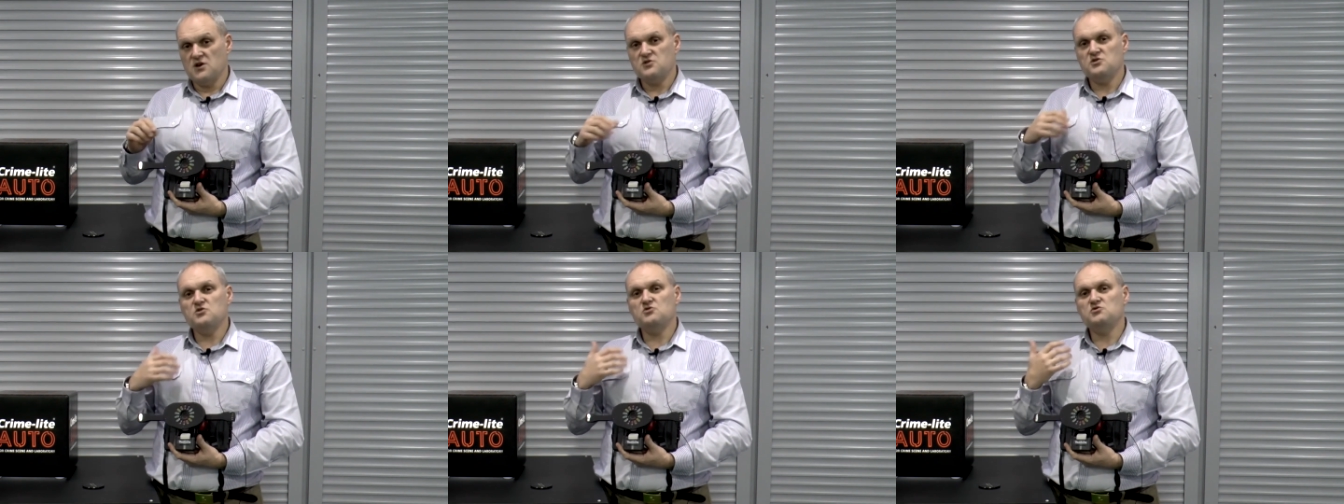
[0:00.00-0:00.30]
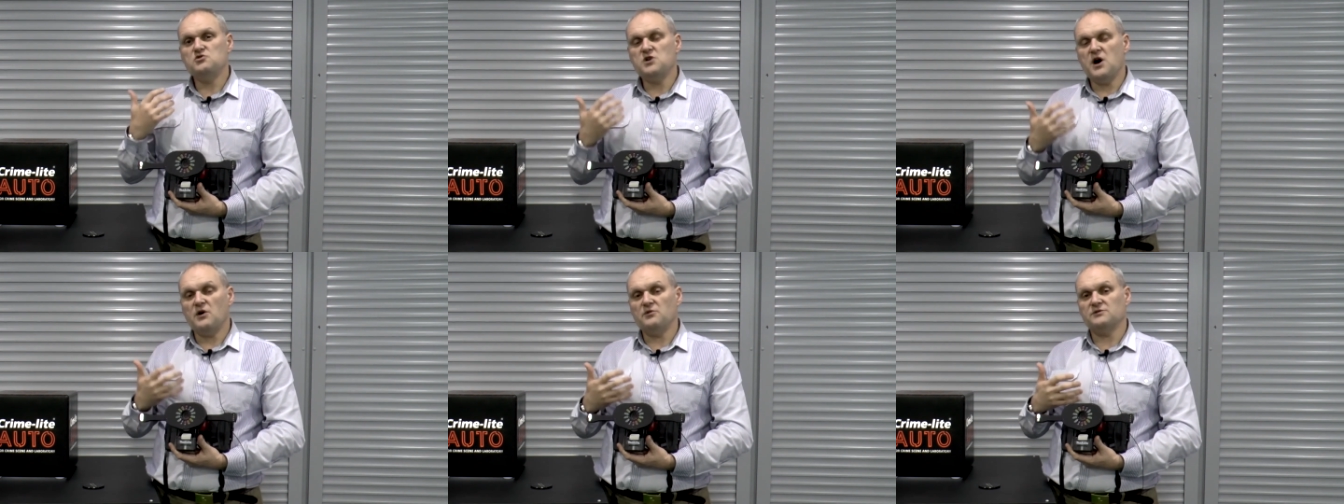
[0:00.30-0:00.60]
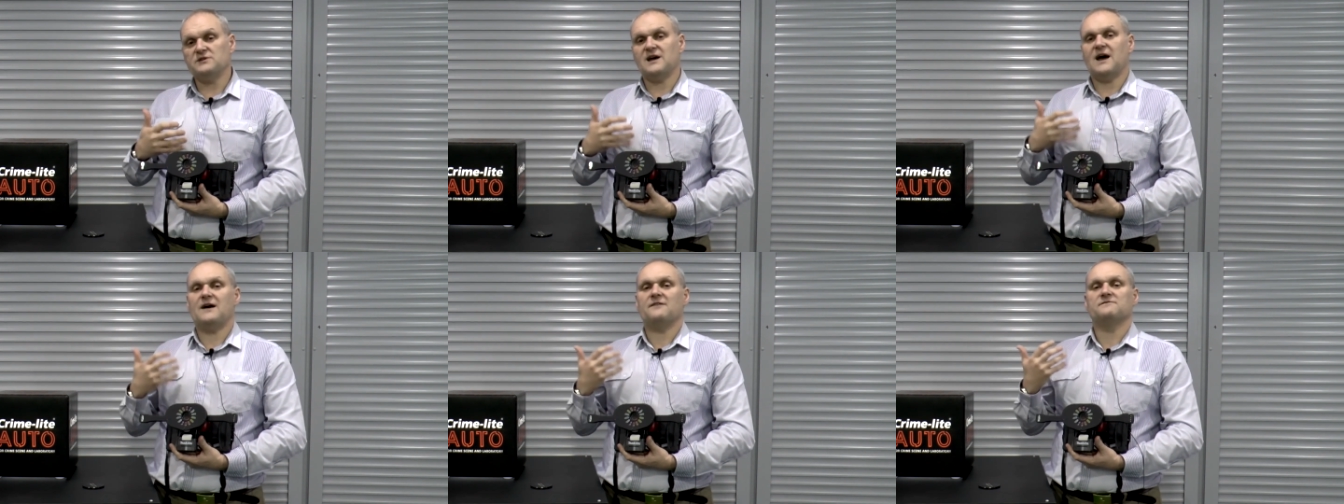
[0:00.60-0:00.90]
You
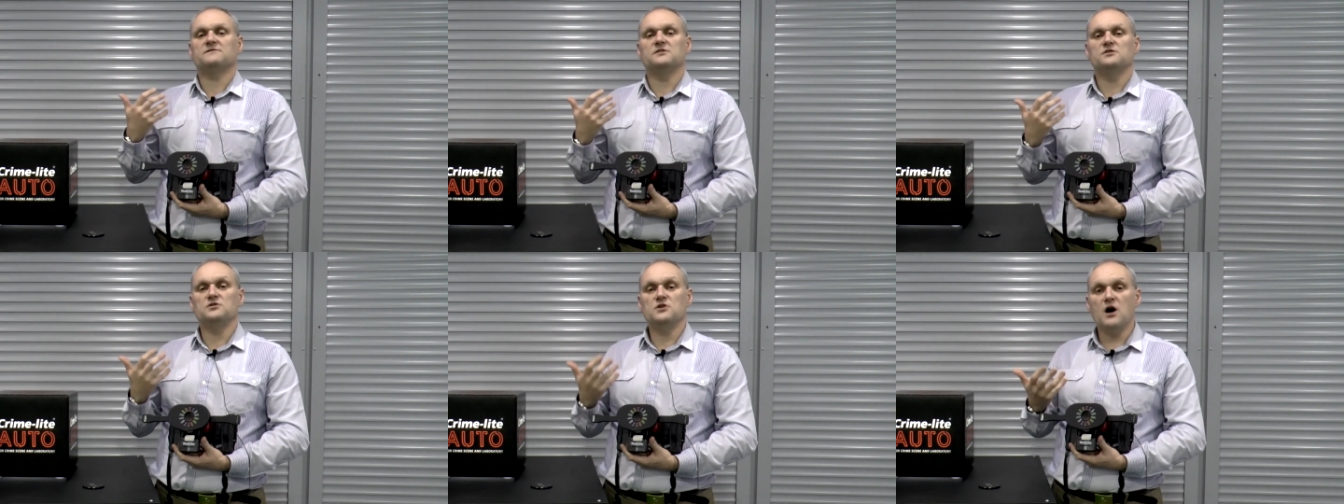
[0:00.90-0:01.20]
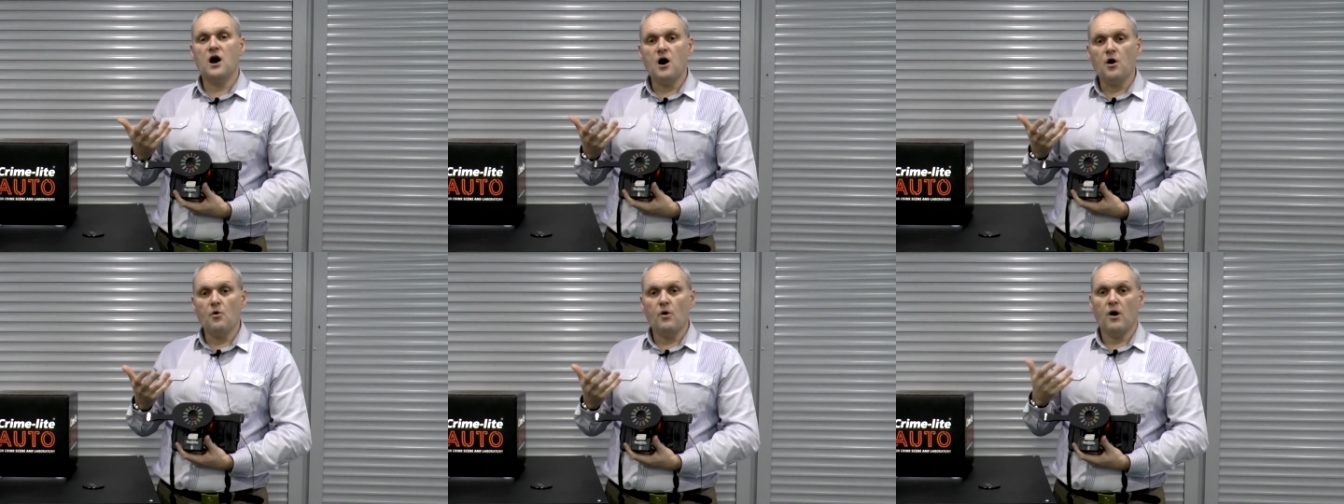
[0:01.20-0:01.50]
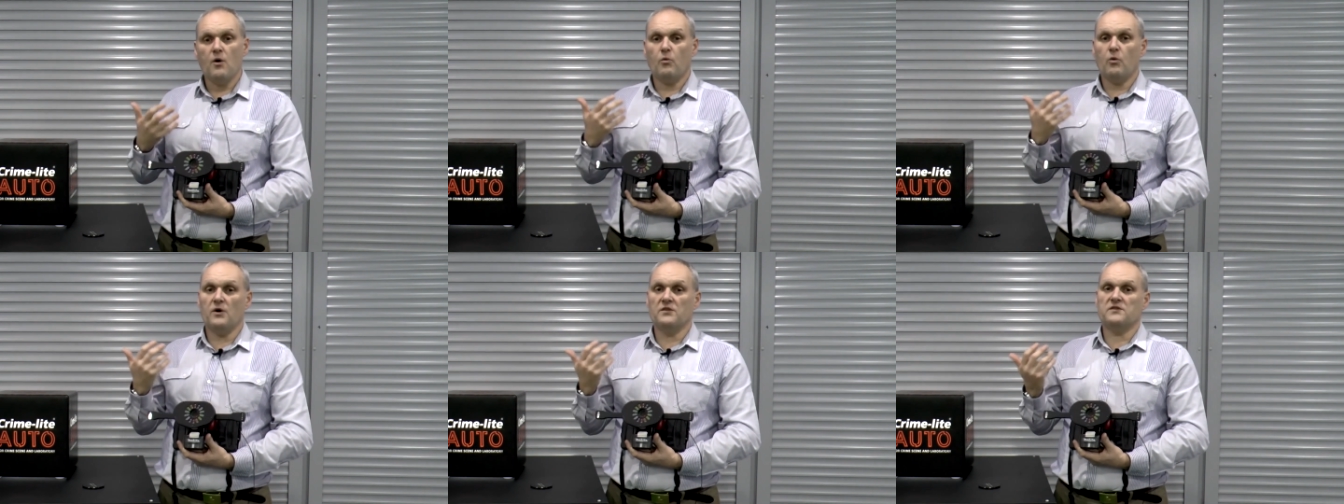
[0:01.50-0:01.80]
don't have to know
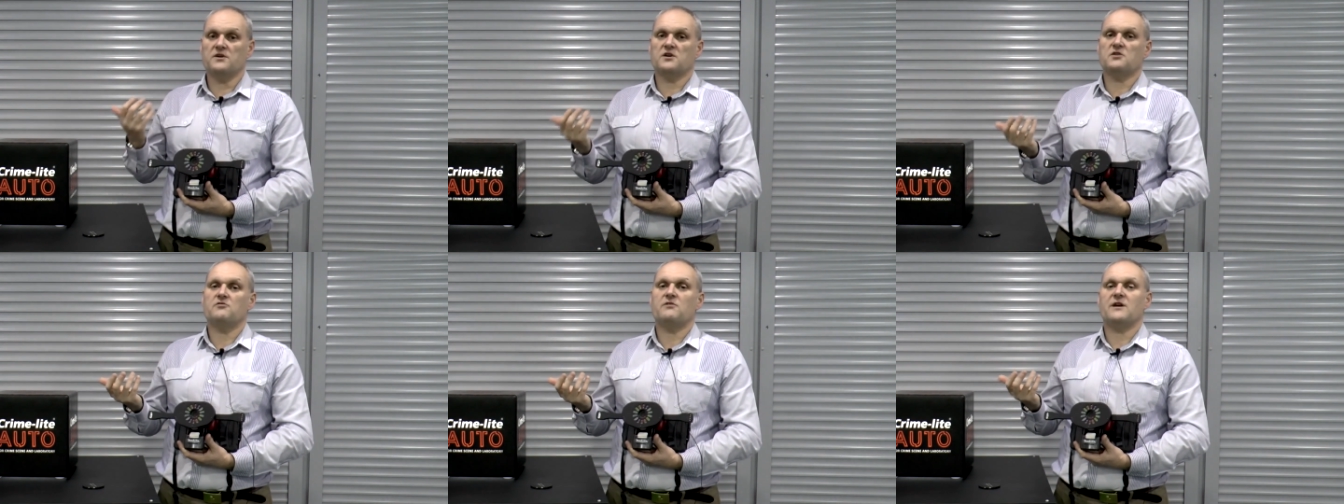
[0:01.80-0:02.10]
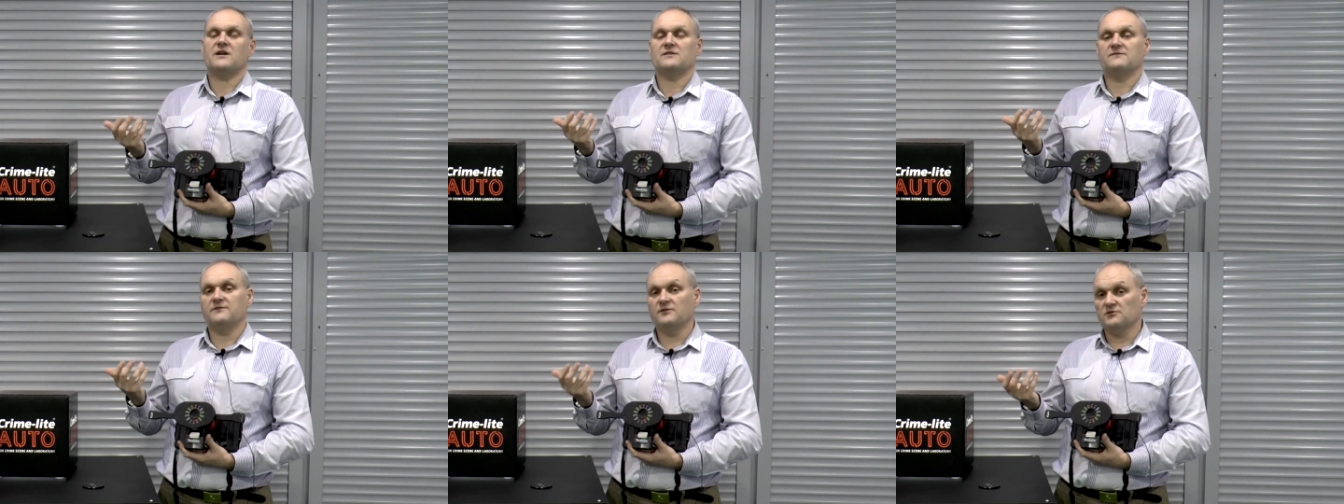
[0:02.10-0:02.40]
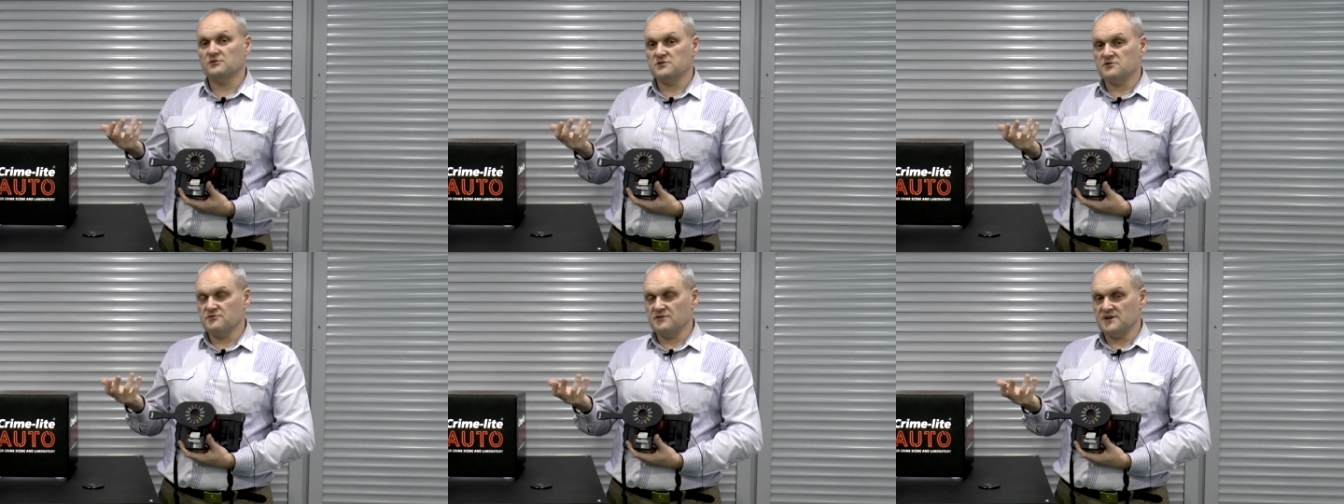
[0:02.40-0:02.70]
what the correct
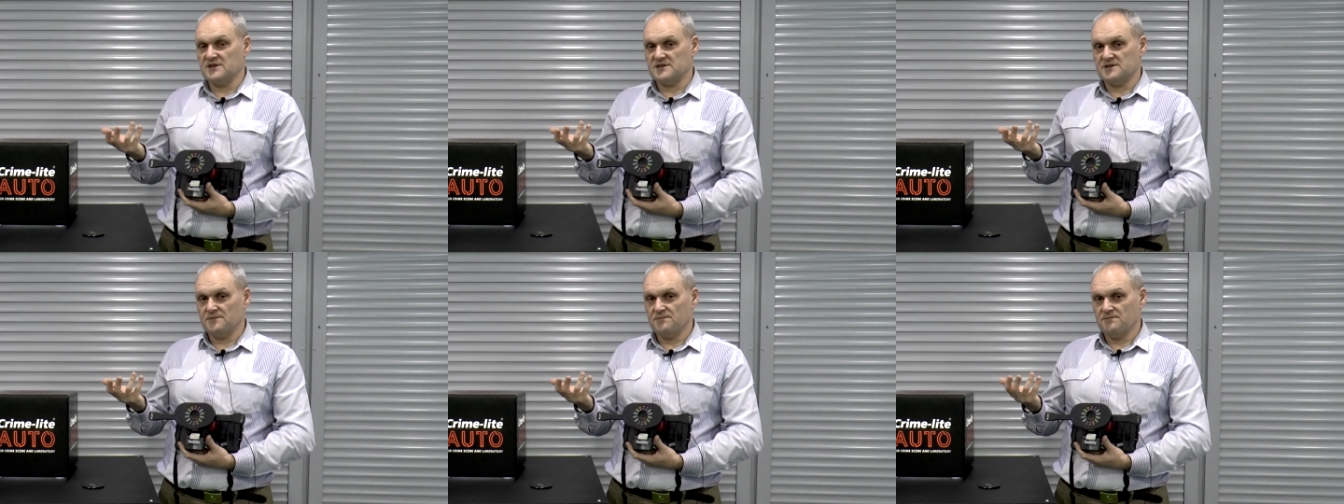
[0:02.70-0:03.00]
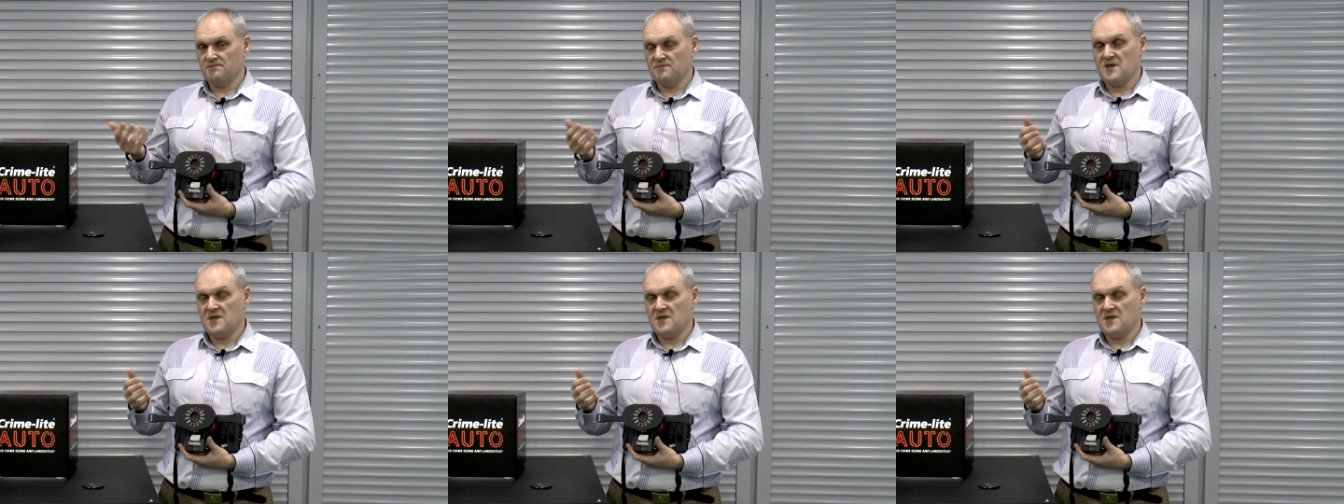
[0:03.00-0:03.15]
filter is.